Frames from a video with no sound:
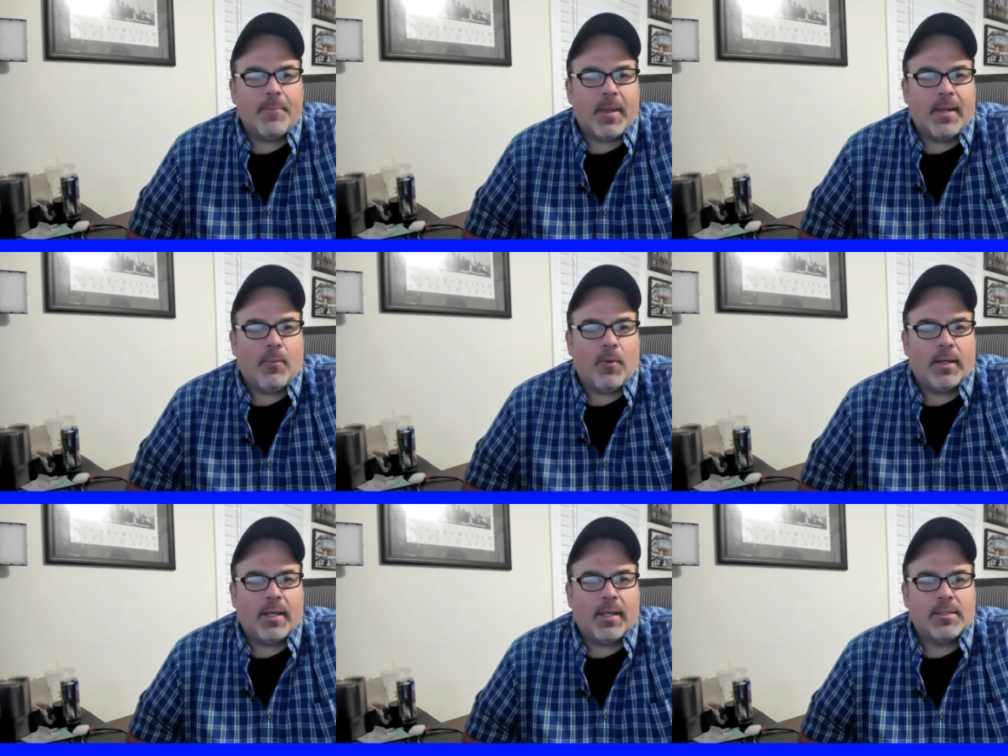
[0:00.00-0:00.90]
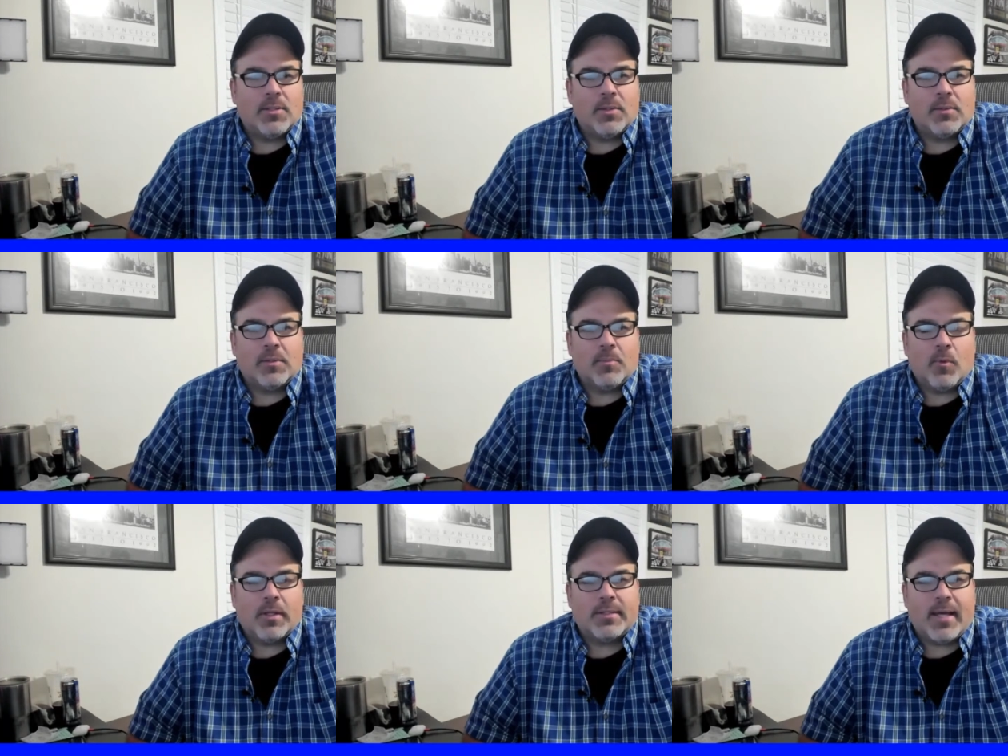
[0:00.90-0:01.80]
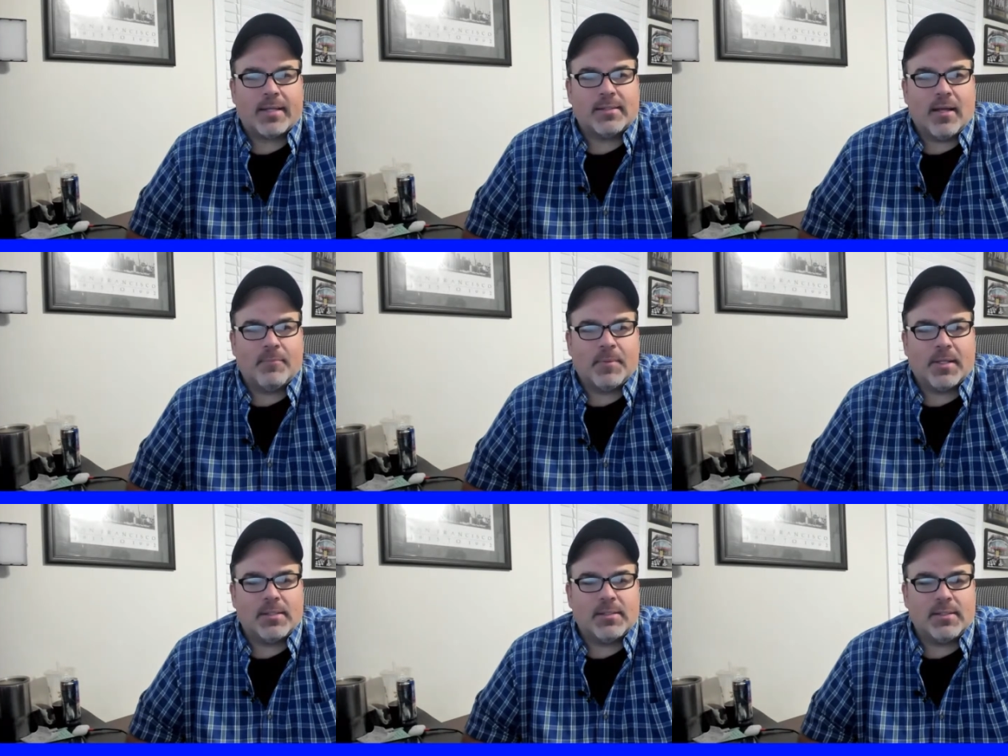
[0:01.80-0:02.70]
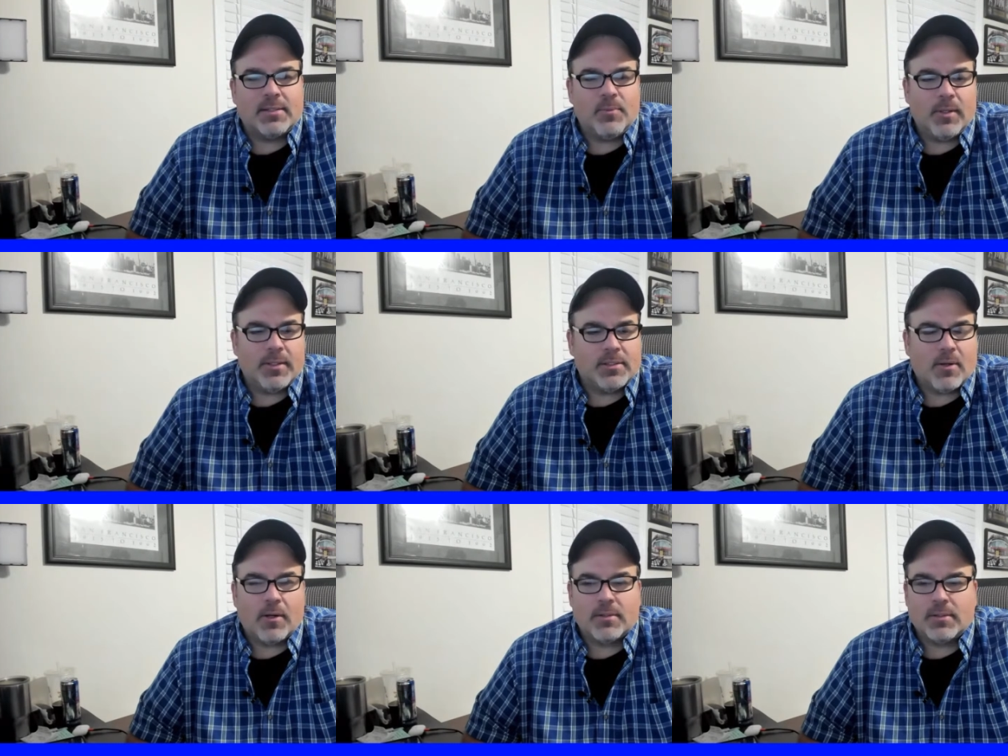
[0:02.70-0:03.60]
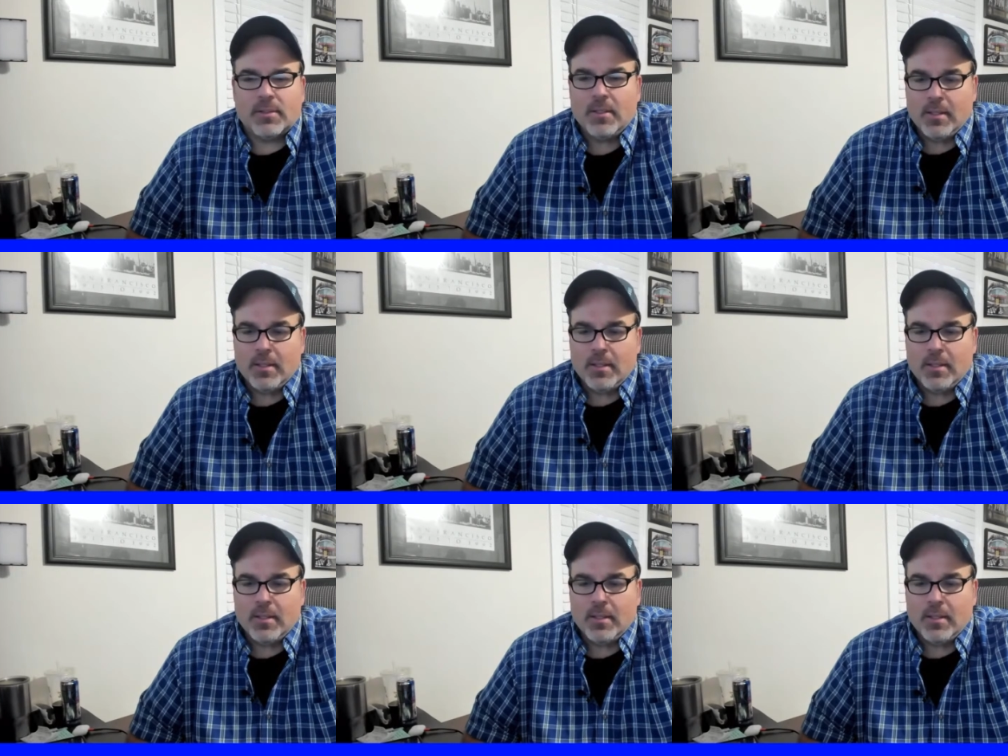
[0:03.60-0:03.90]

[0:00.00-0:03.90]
and I want to get into some more of the tech stuff, because this really starts,